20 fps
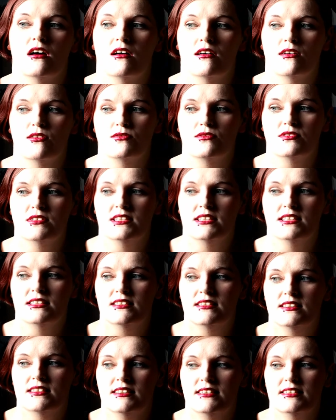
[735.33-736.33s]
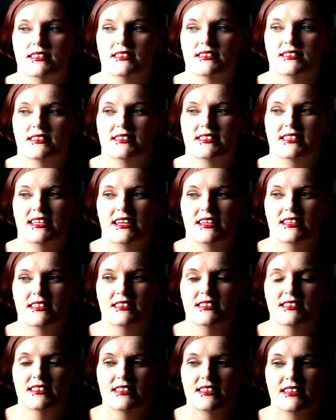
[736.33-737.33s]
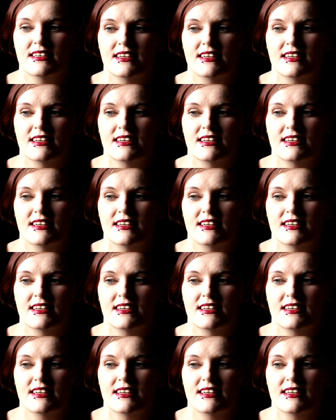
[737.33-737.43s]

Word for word: of did